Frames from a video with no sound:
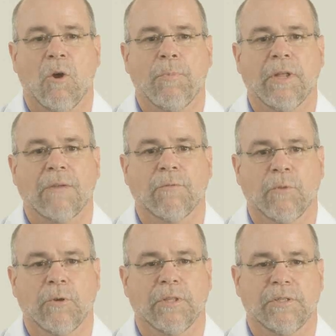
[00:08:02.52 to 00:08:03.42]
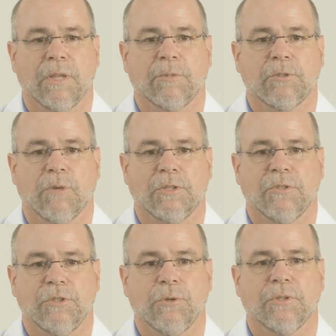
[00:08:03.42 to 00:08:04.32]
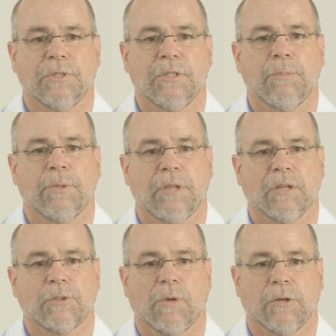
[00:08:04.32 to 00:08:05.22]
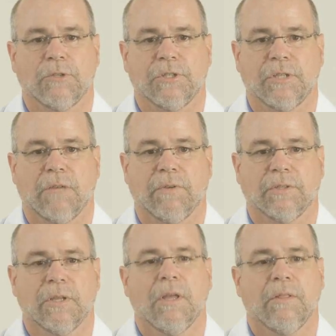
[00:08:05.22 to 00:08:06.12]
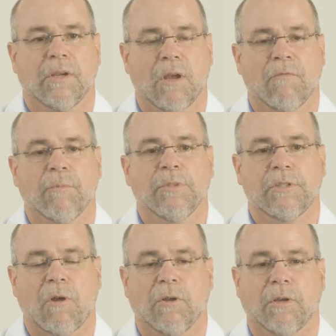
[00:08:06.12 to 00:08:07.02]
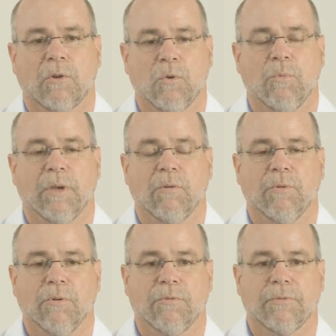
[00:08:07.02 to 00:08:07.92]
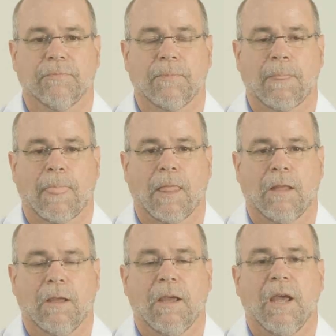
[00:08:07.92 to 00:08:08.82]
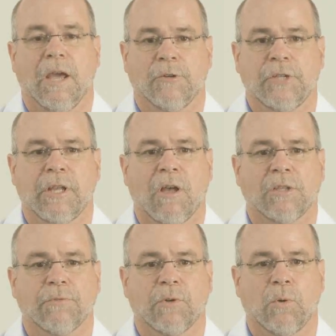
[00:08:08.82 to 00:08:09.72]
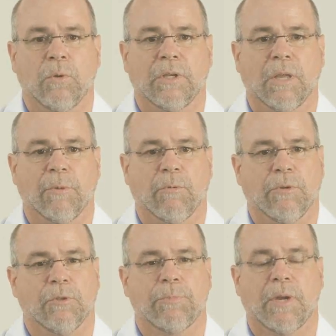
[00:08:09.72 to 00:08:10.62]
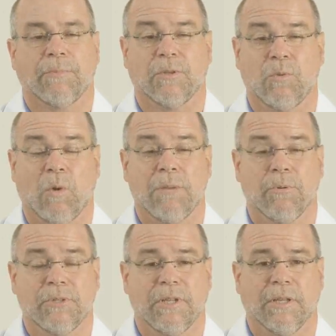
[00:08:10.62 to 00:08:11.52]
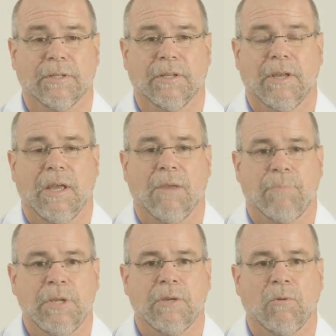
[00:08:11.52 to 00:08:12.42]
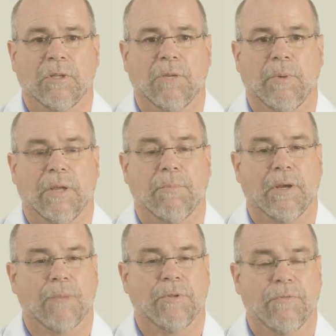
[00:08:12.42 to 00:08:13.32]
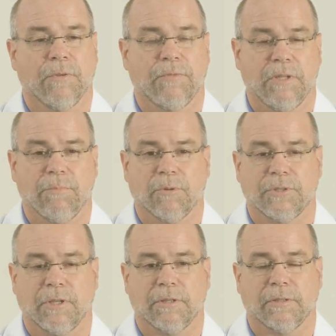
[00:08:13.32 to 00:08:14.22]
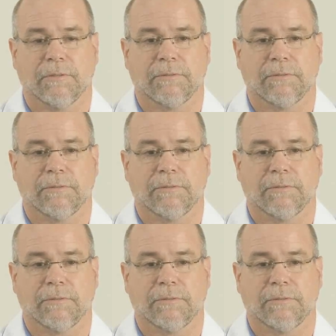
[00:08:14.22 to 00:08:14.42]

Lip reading: hope that after viewing these demonstrations, you can see the potential energy savings that come from installing a cool metal roof. Energy costs for cooling can be reduced by up to 20% and peak cooling demand by up to 15%.